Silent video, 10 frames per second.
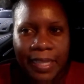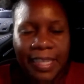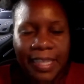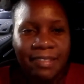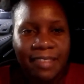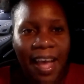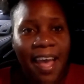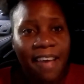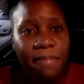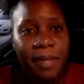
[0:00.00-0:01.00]
things that I
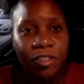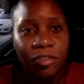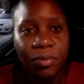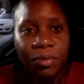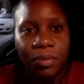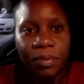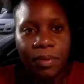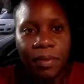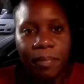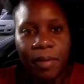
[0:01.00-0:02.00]
have been through,
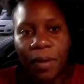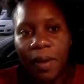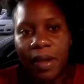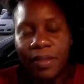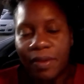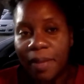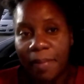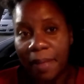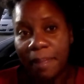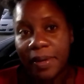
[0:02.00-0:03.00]
I don't want none of
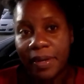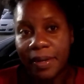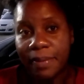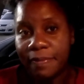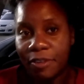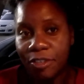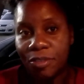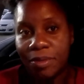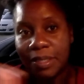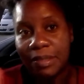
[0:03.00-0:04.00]
my people them to go
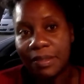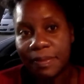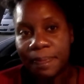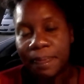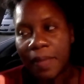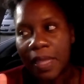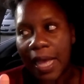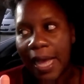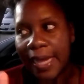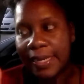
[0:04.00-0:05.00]
through it.
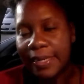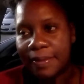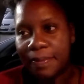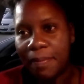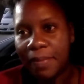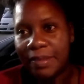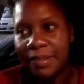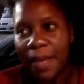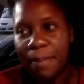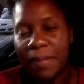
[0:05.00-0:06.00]
And is
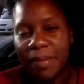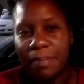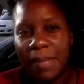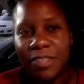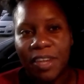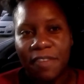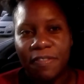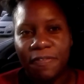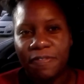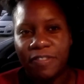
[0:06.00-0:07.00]
that me I try to
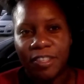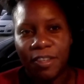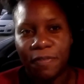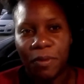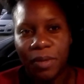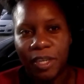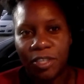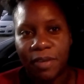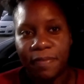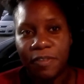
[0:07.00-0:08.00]
set a
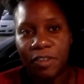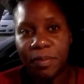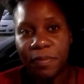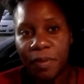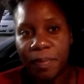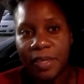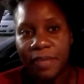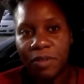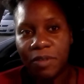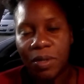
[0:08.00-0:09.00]
foundation first before me
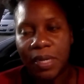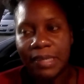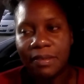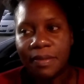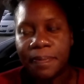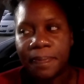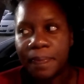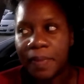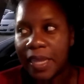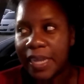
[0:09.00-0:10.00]
even do that?
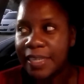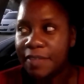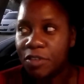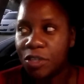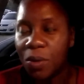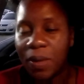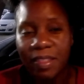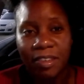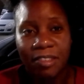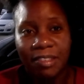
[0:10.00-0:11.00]
And even now at
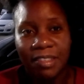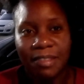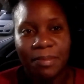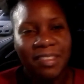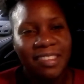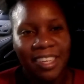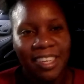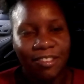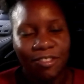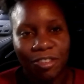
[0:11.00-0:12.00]
36, me still a
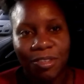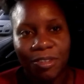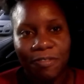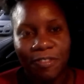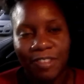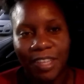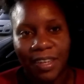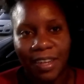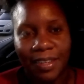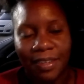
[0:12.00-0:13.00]
struggle to set
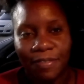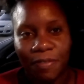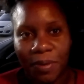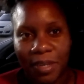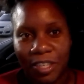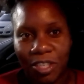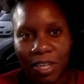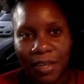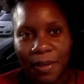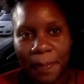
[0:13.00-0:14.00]
that
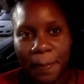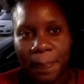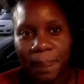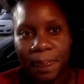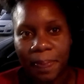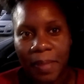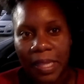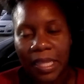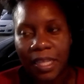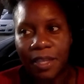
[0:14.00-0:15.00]
foundation.
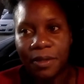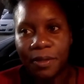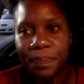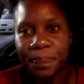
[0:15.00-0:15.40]
You know,